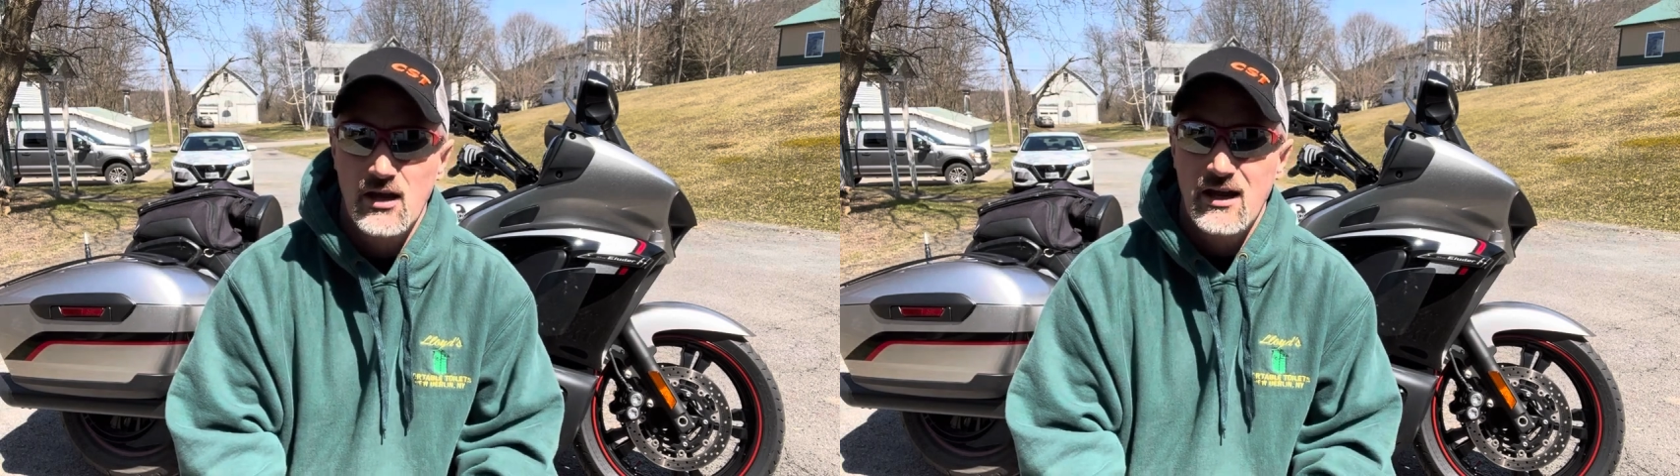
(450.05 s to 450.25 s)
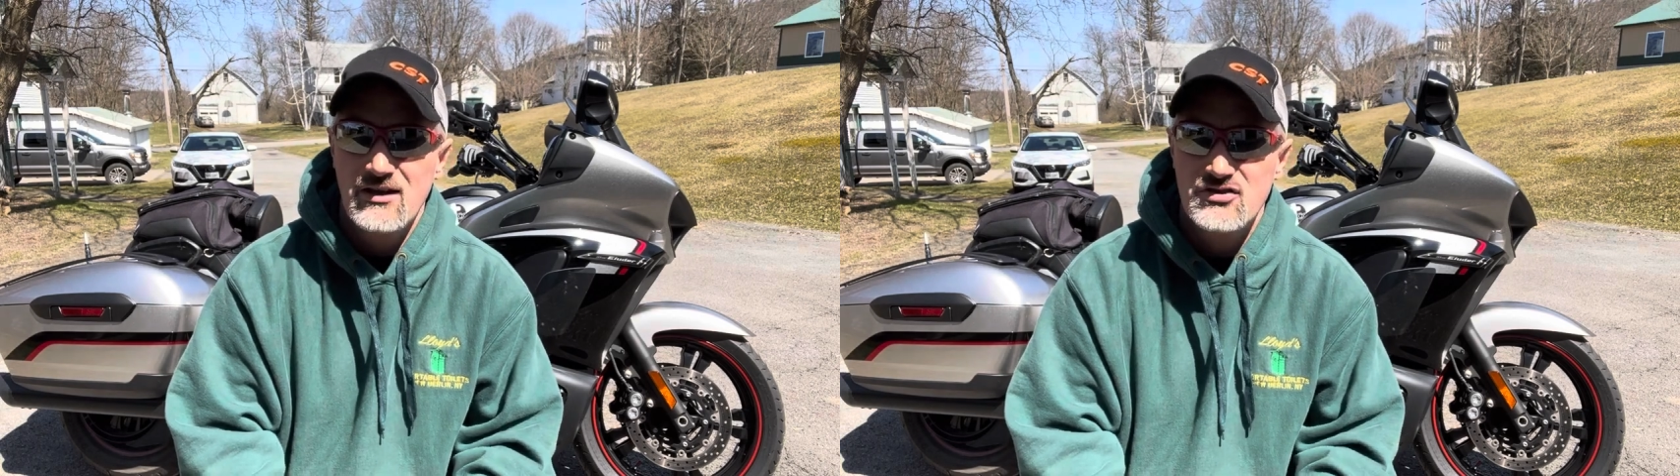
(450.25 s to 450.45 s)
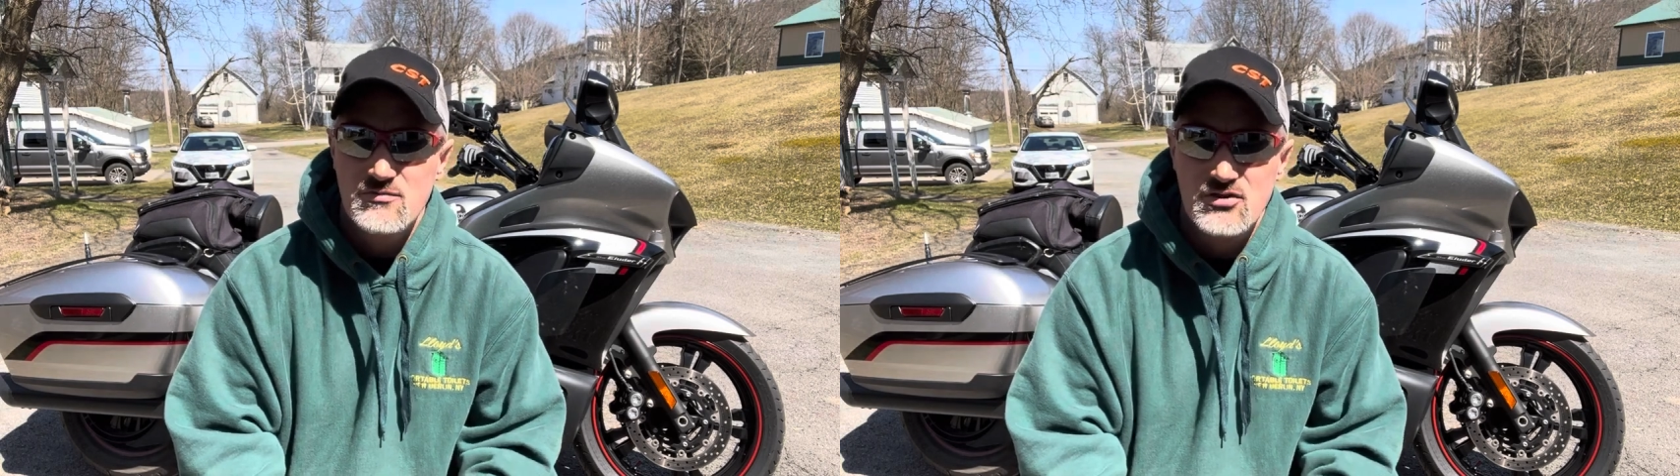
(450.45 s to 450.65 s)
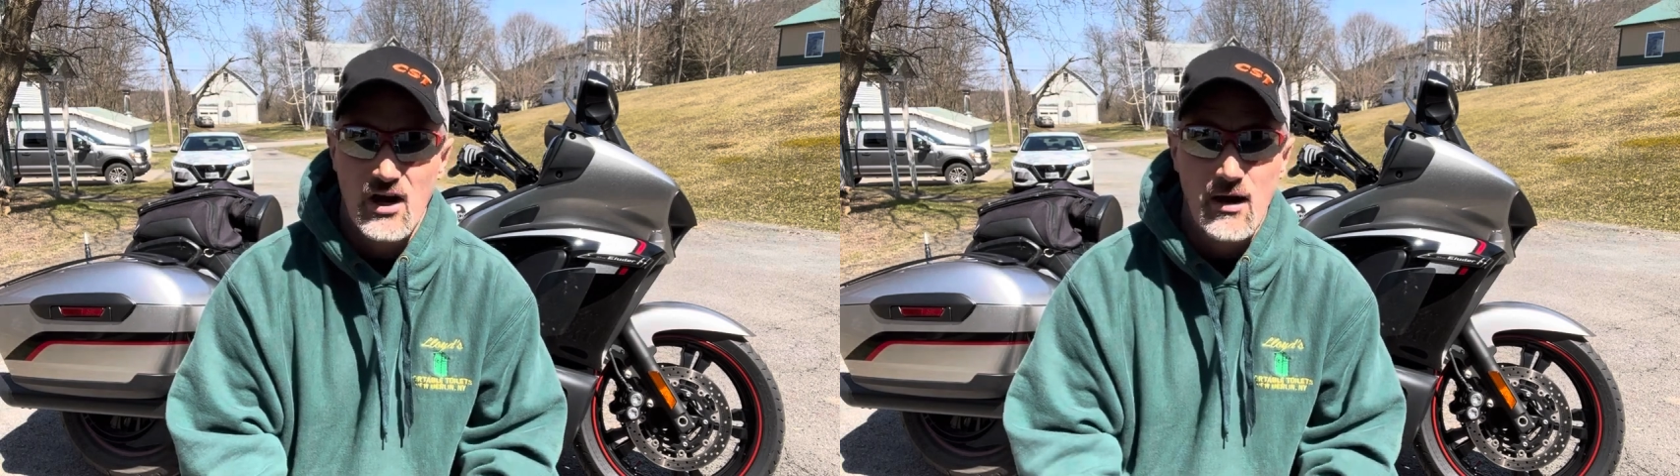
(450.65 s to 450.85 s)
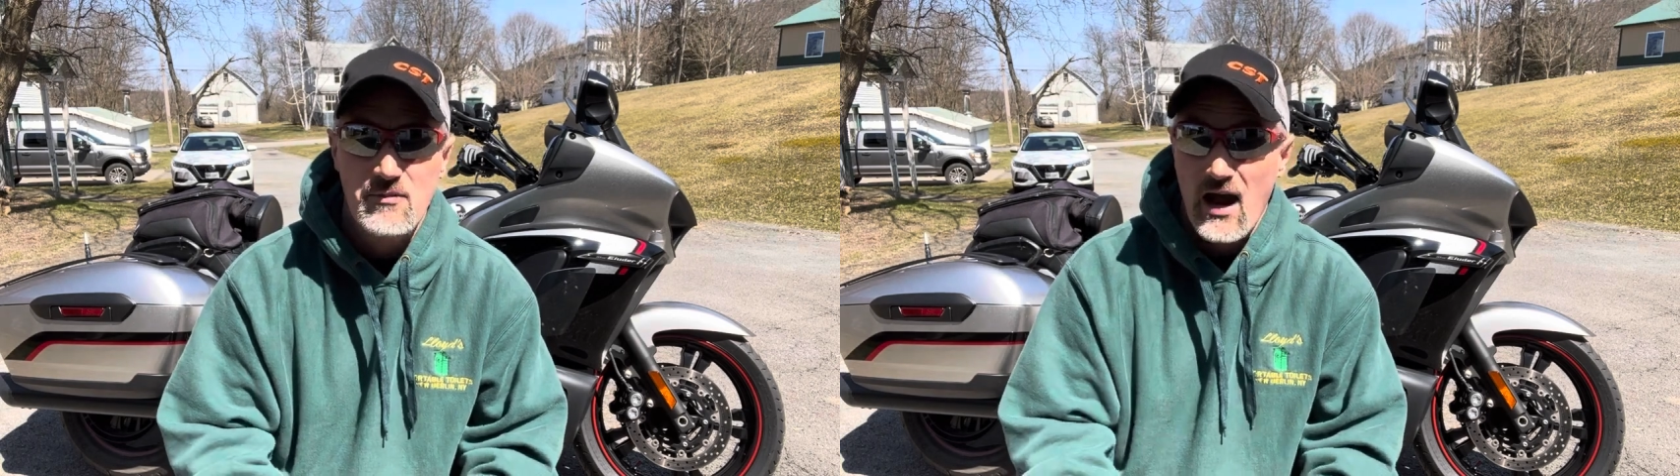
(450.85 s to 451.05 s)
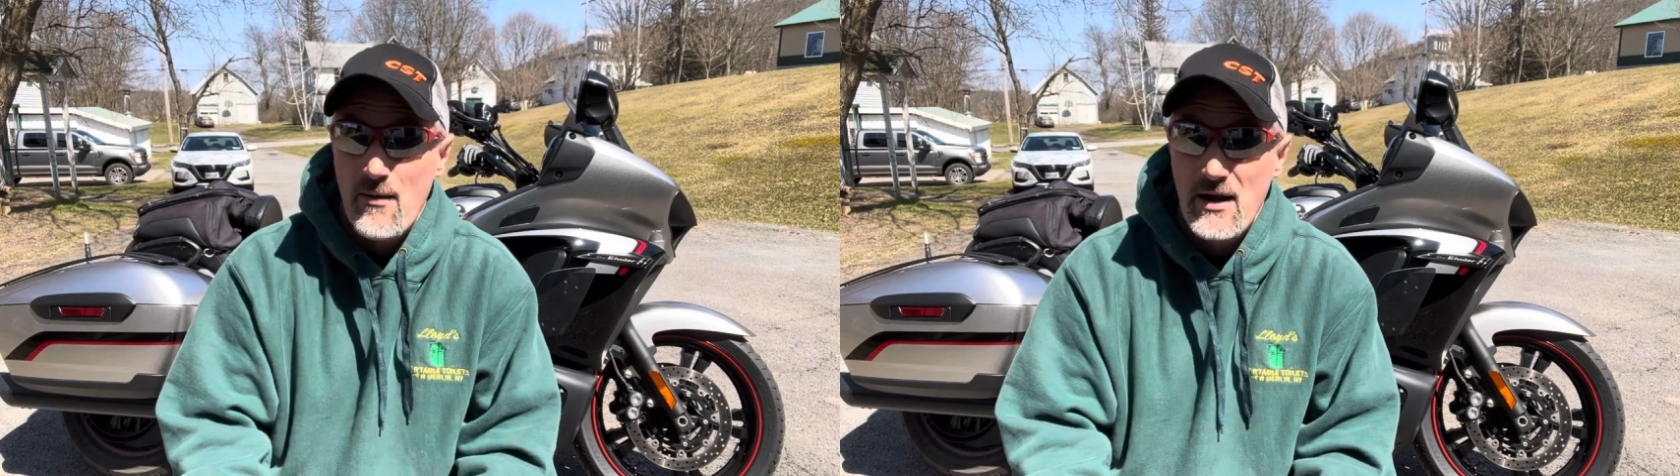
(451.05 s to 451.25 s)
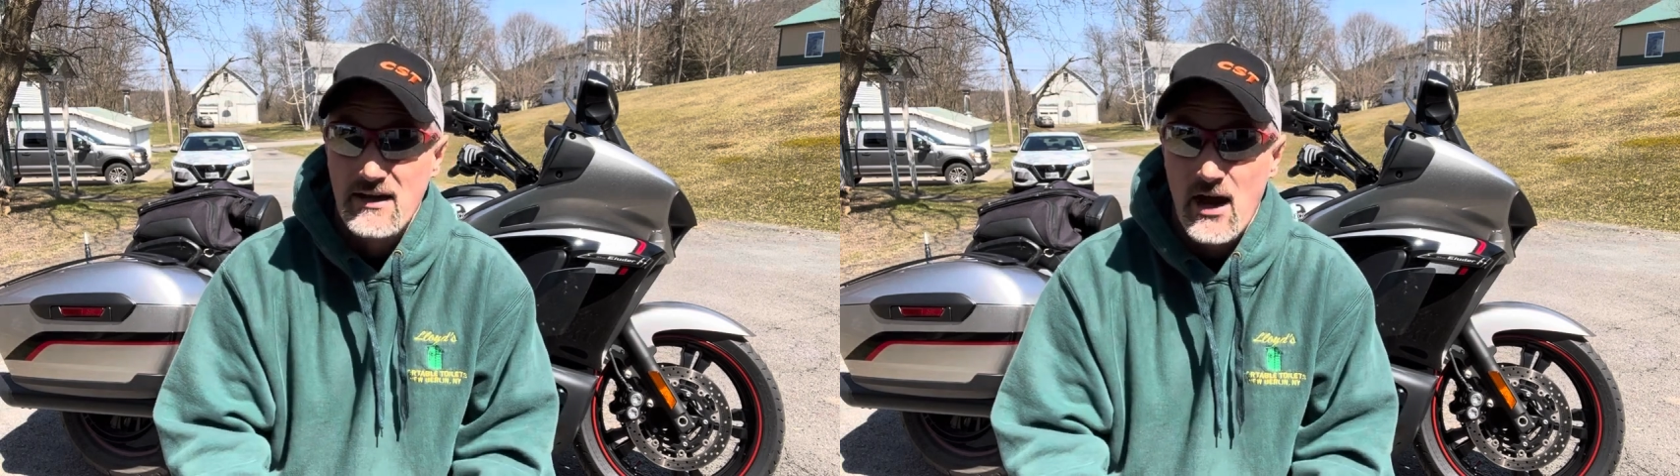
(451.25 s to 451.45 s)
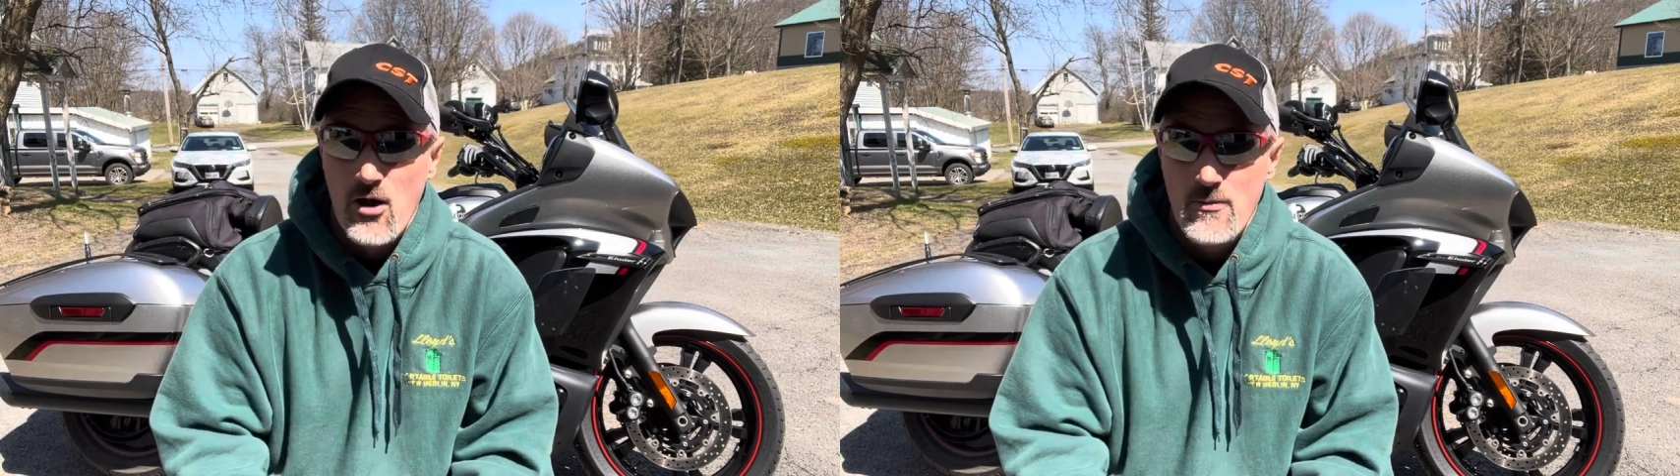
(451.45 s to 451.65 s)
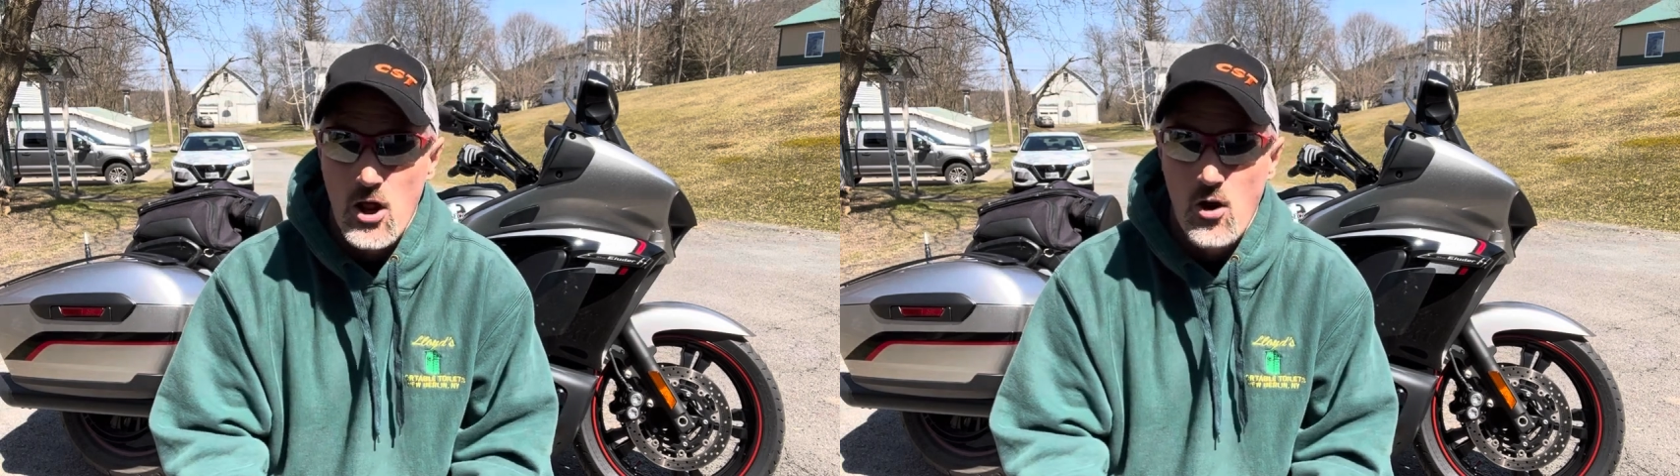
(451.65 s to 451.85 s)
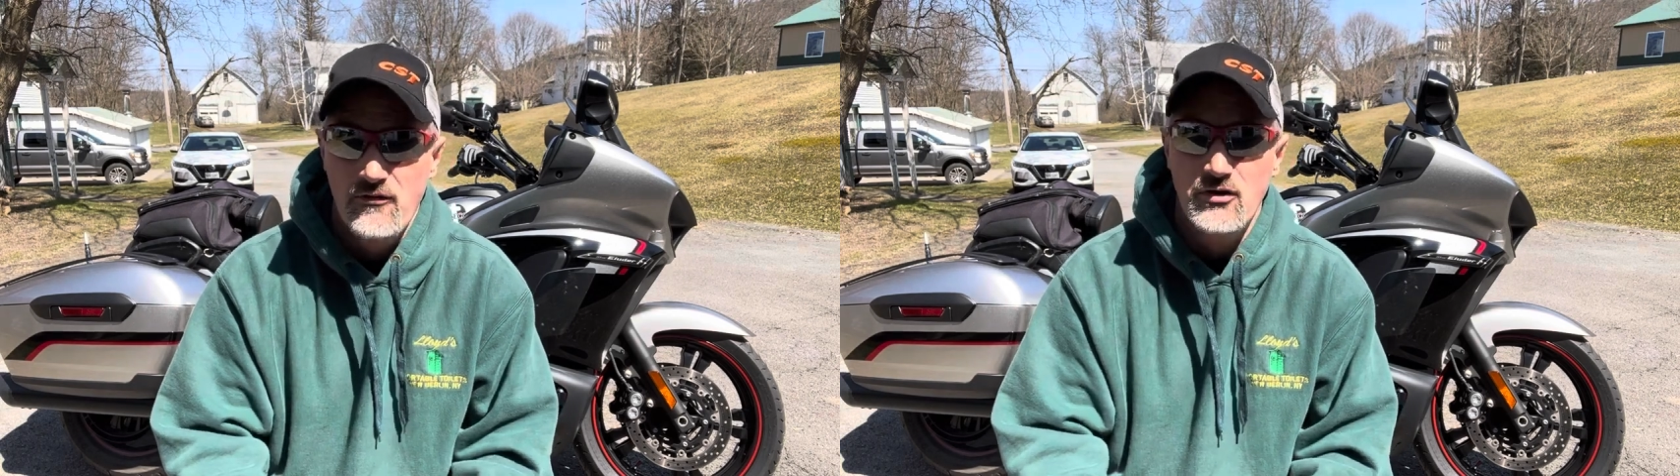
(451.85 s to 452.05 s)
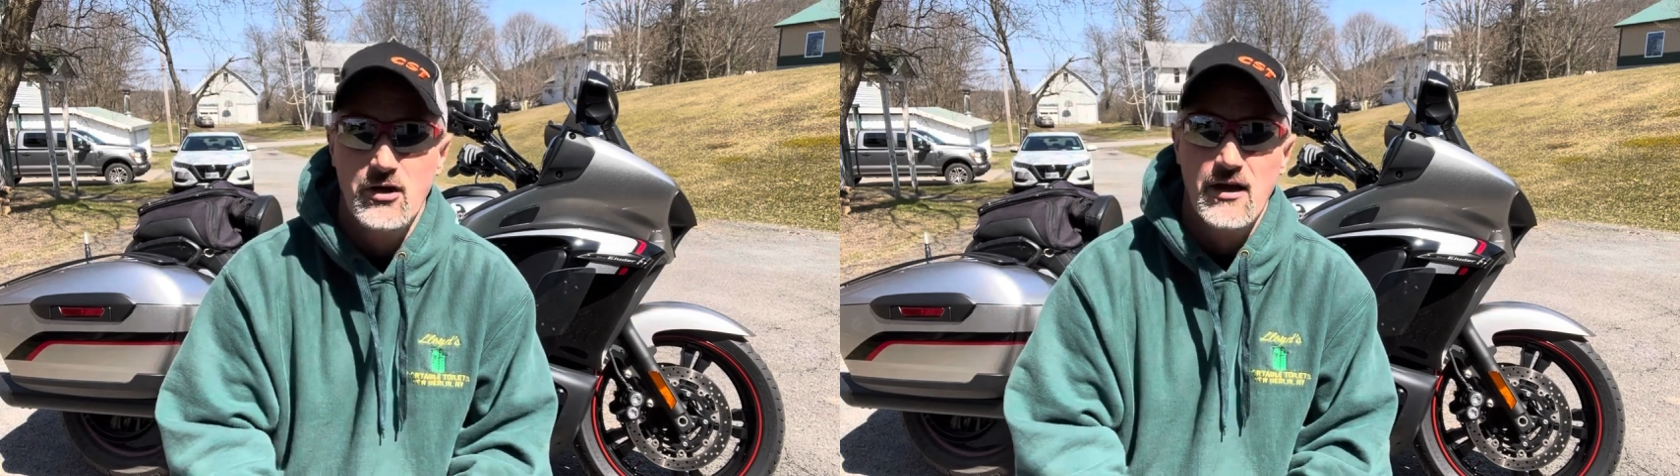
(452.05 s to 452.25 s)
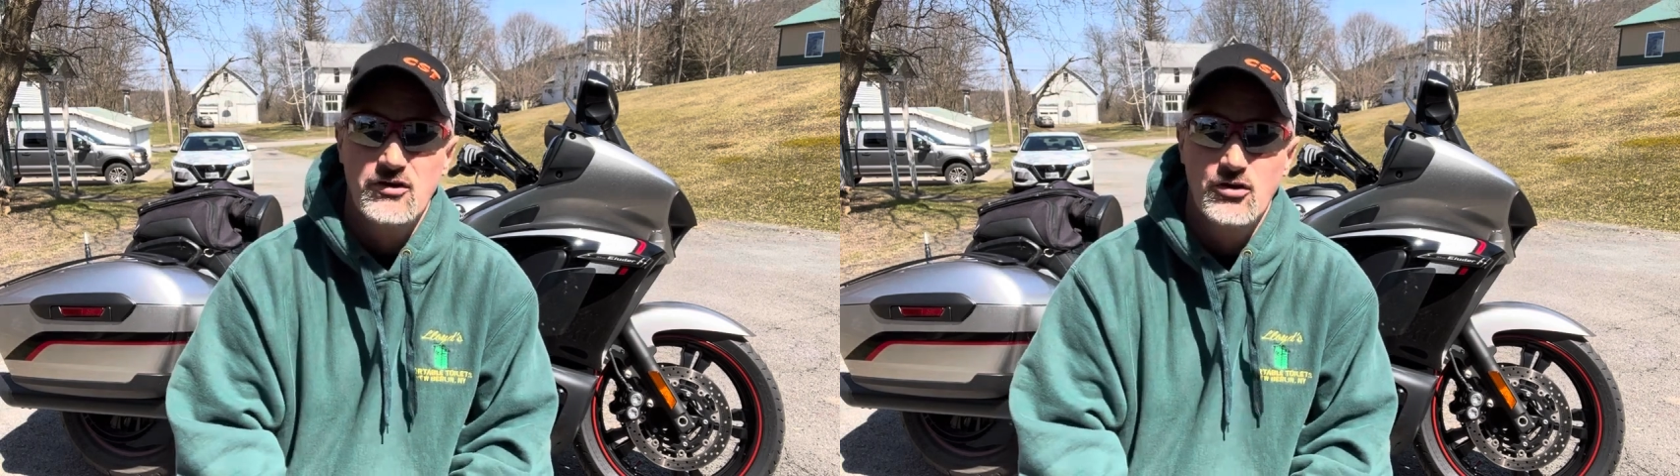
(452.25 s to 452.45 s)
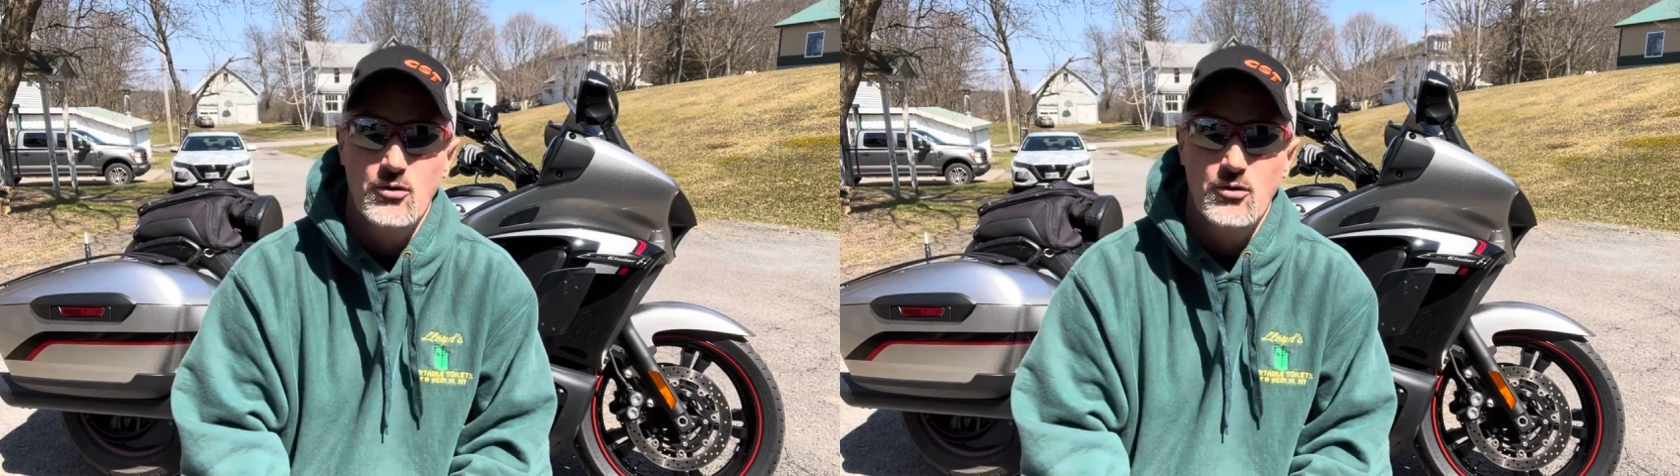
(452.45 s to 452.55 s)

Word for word: hit subscribe, comment down below if you'd like to.